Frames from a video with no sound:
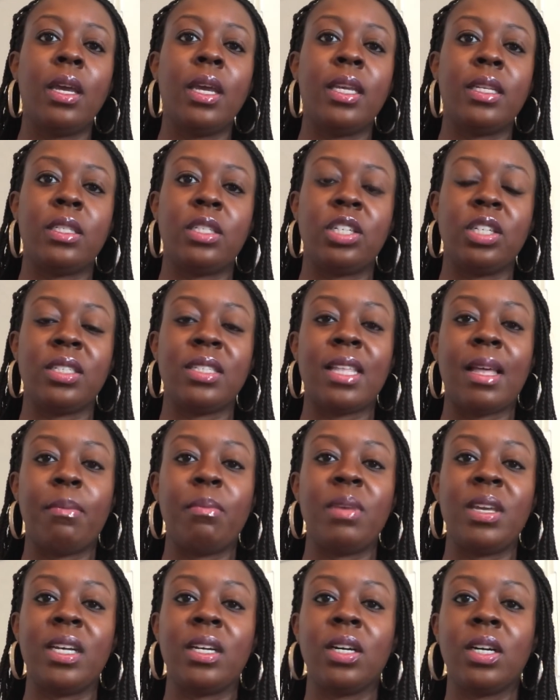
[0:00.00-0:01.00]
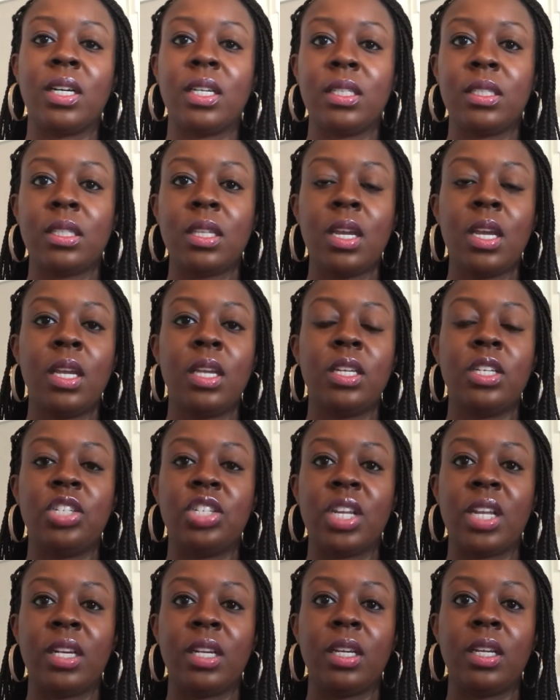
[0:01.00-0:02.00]
It's just that because
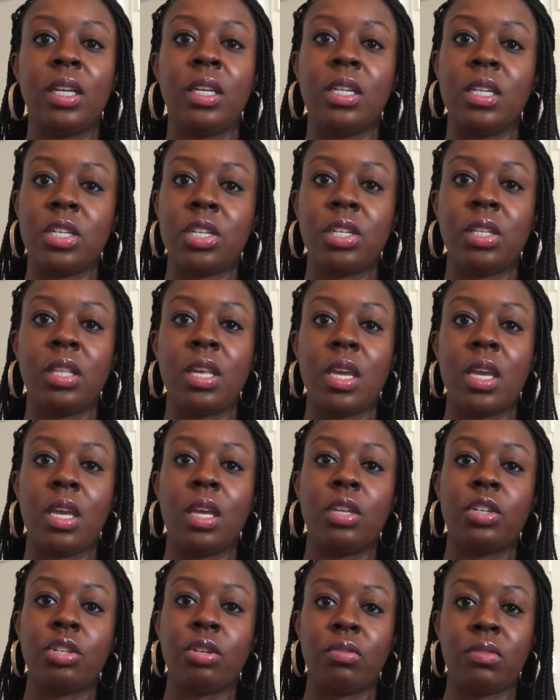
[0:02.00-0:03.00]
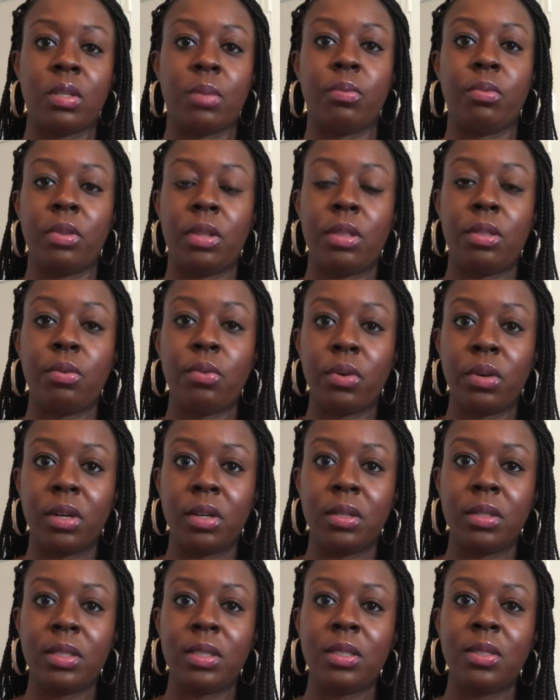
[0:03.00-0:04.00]
Jenna initially shows up with
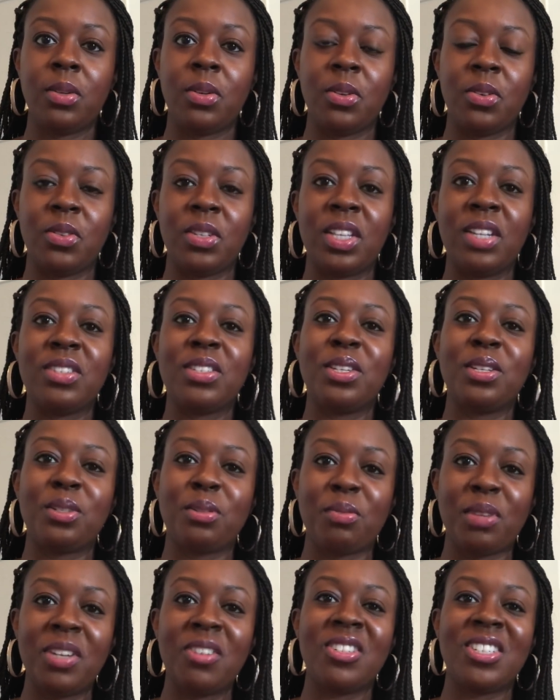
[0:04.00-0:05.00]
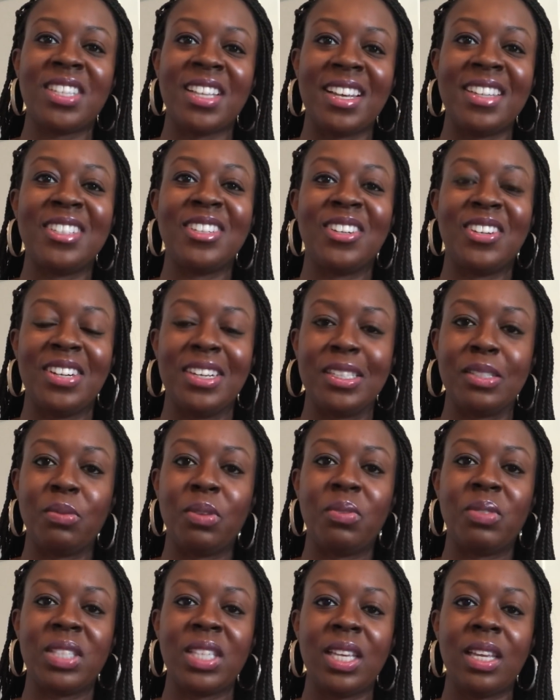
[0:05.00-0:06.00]
thorns, you know, there's a sweeter side to her as
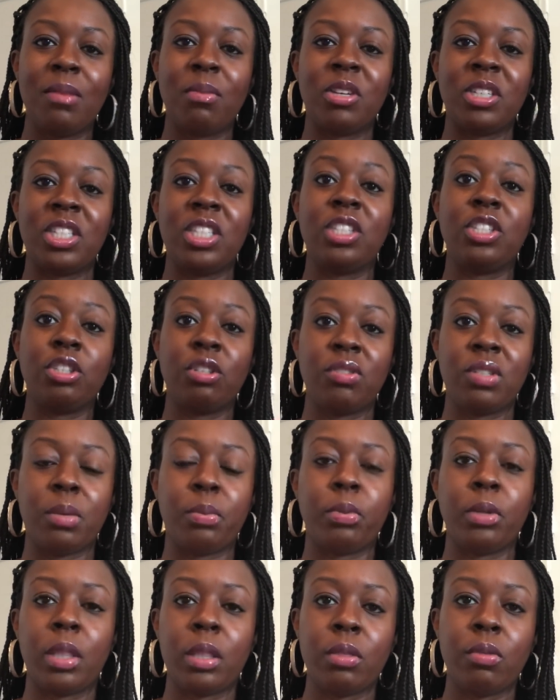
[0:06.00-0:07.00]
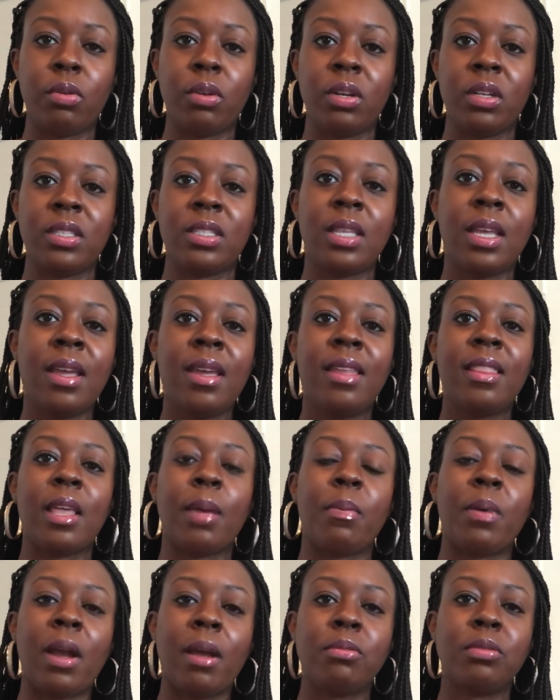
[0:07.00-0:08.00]
we've seen, but she shows up with thorns
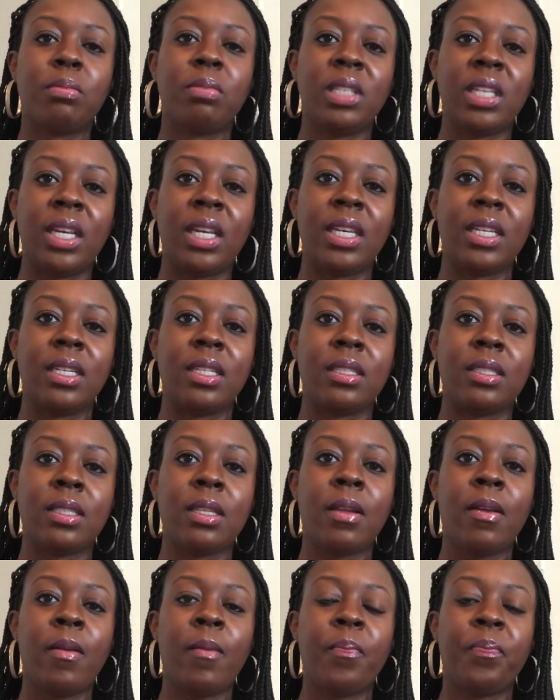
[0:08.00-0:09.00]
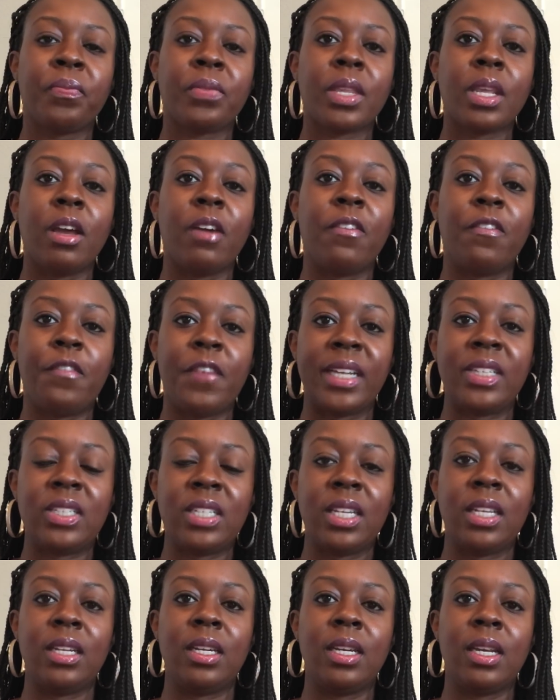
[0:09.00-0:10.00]
that probably has
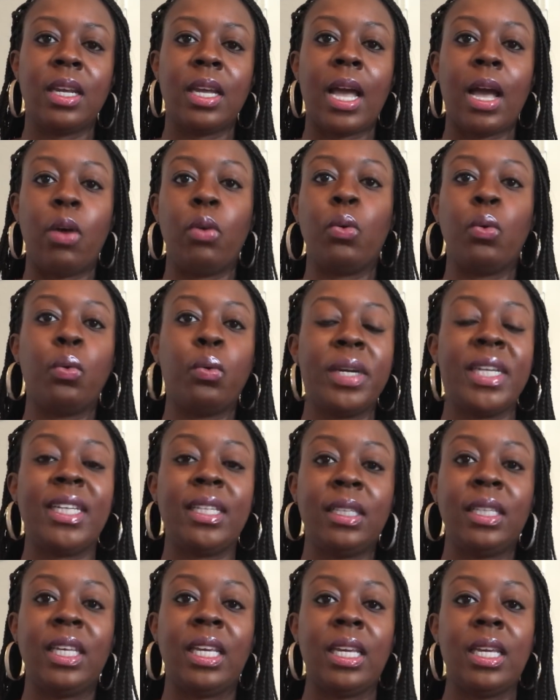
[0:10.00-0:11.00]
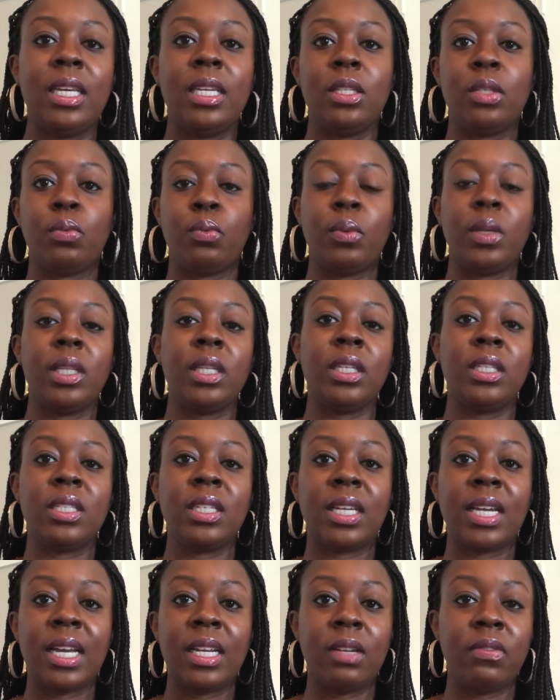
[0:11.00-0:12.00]
affected how quickly he's willing
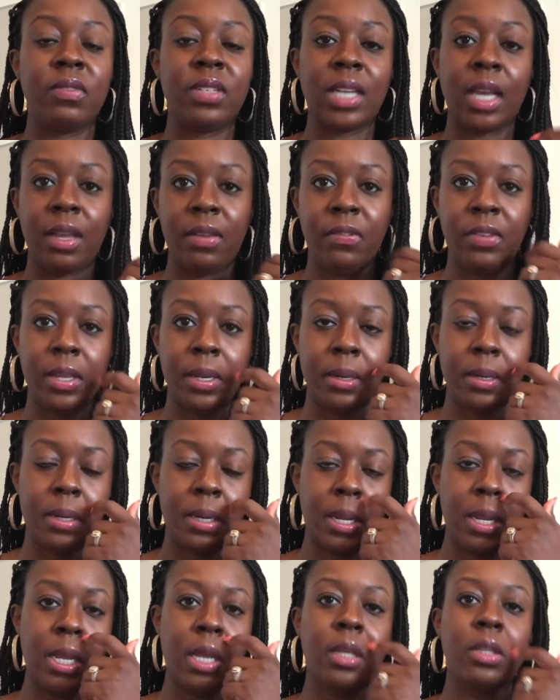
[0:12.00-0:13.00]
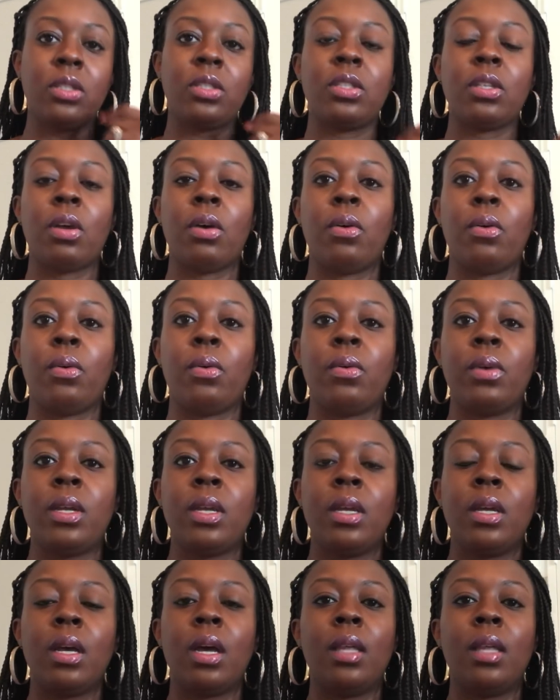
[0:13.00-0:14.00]
to kind of dive in. So
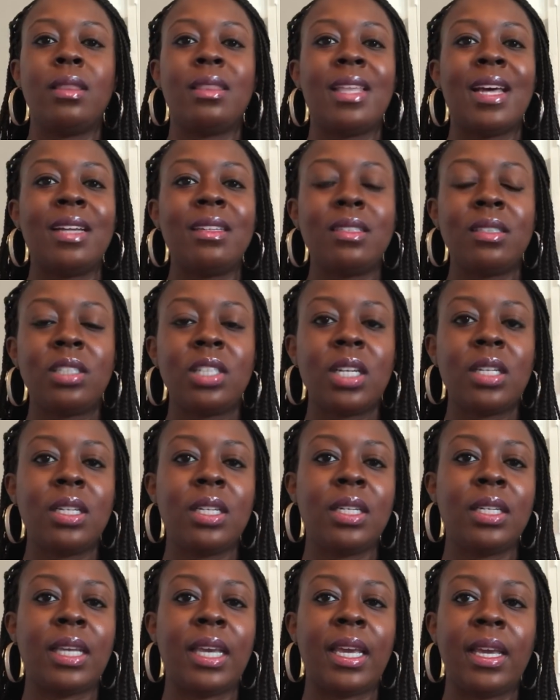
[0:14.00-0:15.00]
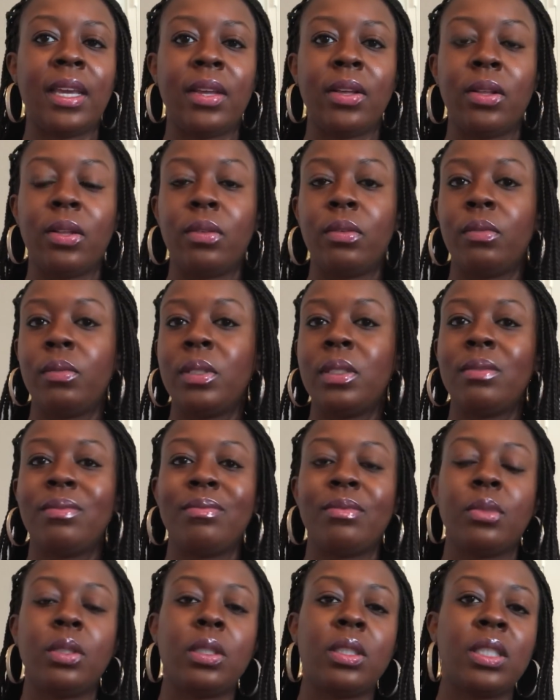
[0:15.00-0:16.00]
that's Jenna and Cale.
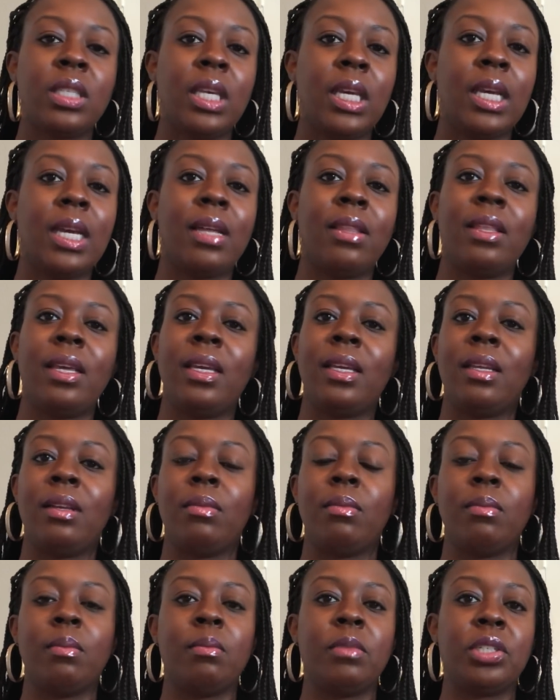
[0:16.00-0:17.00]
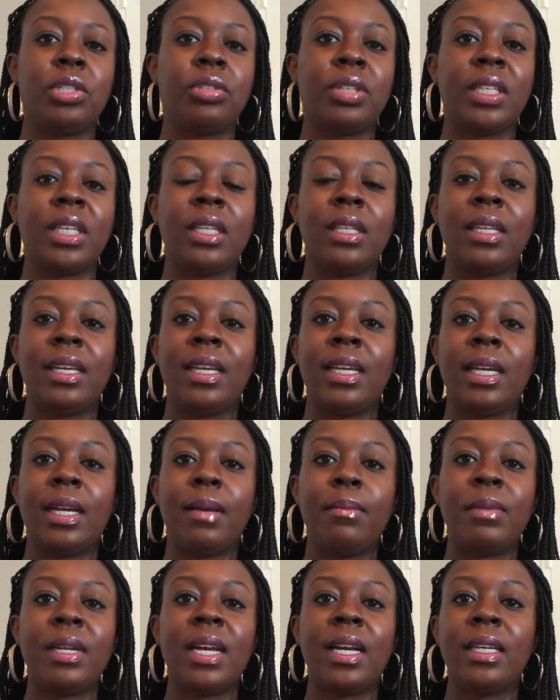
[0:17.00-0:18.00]
We'll see how they can matriculate.
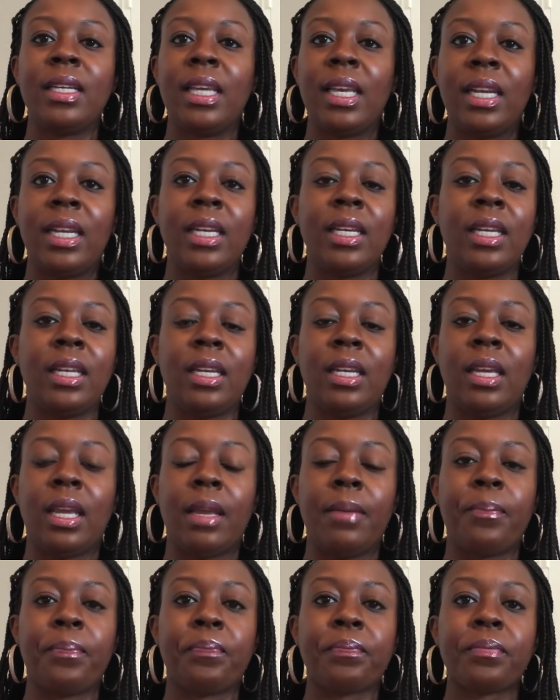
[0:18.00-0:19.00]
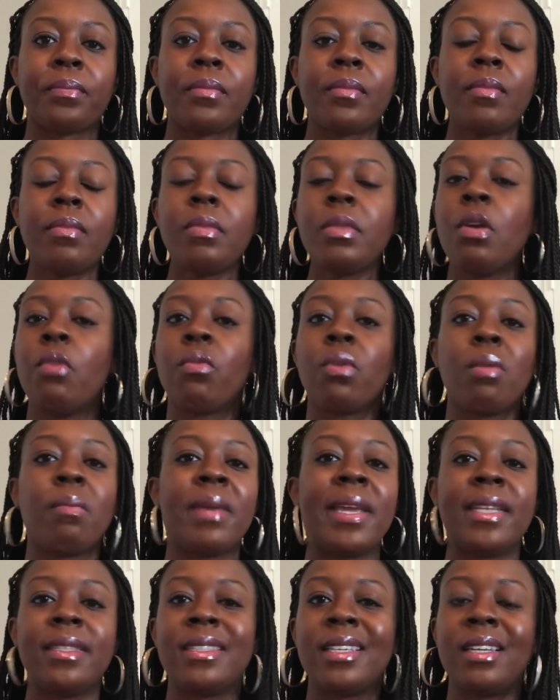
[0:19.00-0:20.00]
I'm not getting any
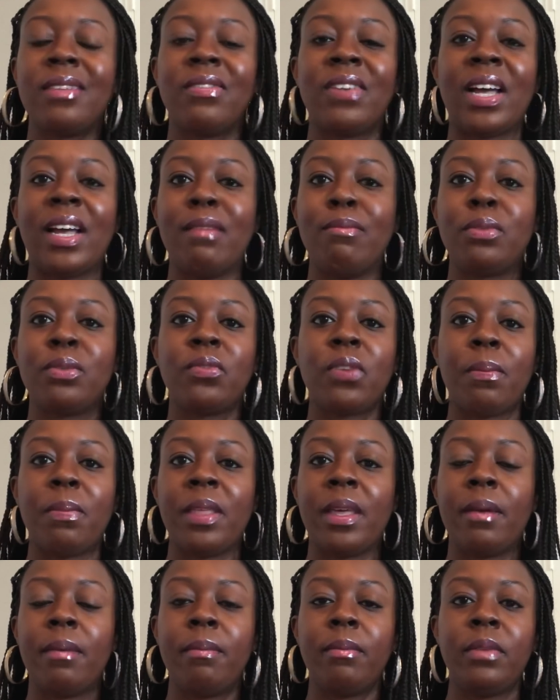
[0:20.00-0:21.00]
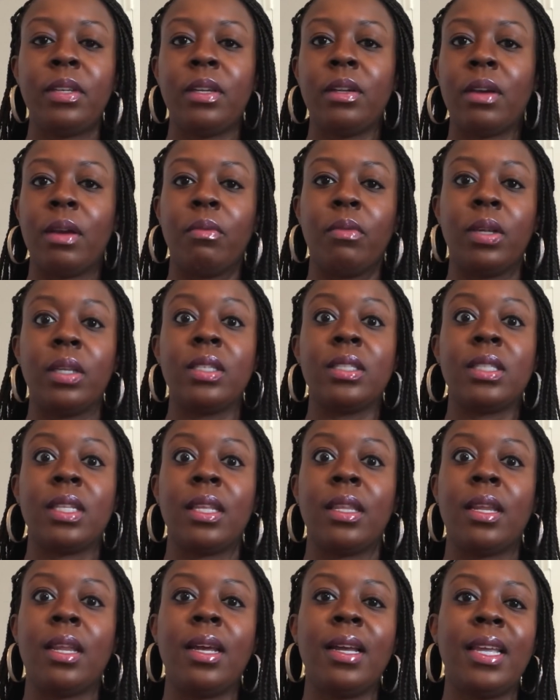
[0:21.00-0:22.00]
romantic vibes from them. You know, I want to
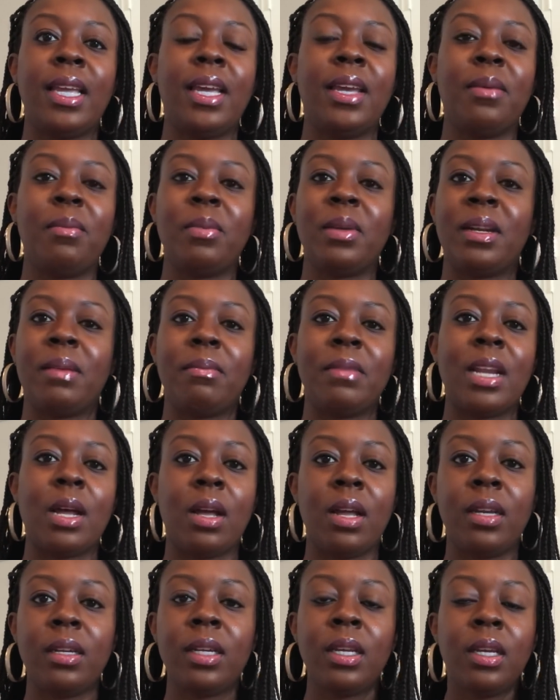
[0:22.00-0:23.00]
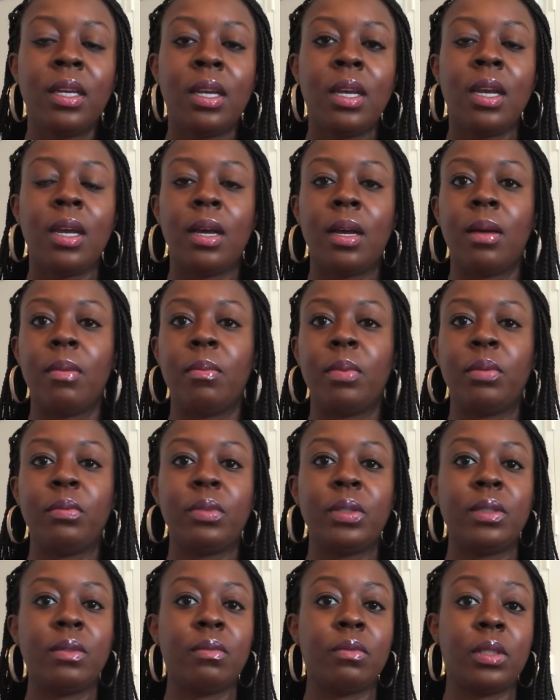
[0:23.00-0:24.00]
say that I am, but I'm not. But
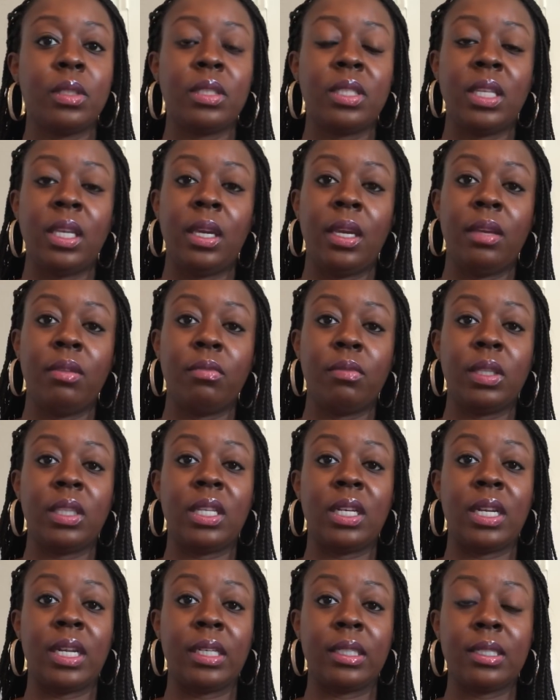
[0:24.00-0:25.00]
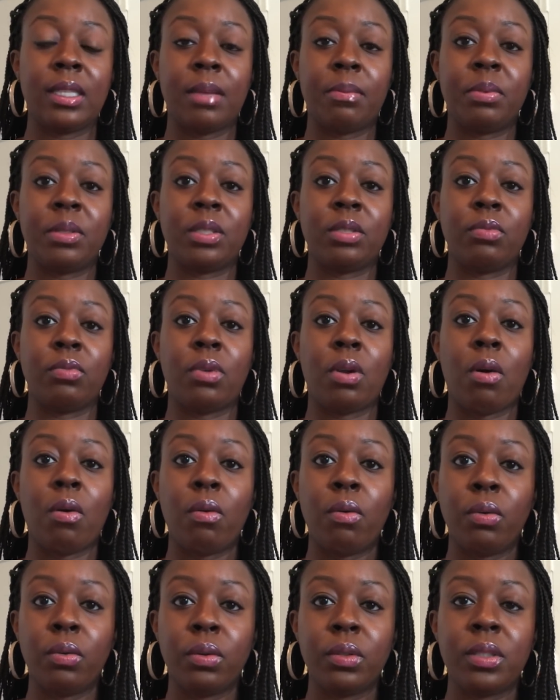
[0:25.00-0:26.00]
we'll see what the next episode
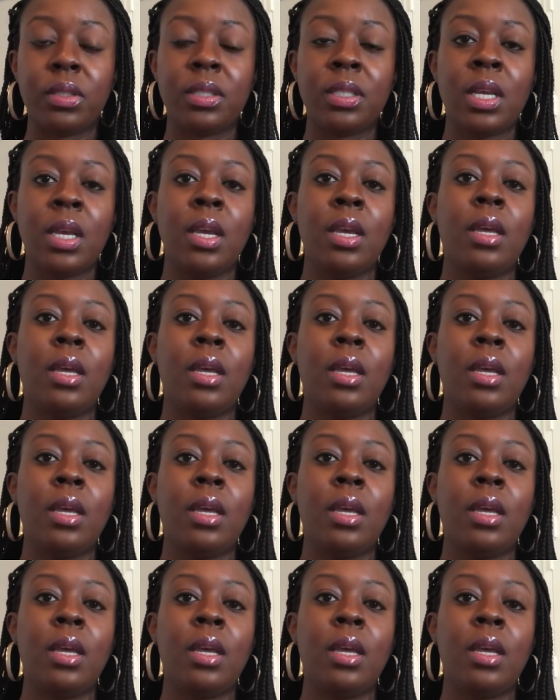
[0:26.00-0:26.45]
holds.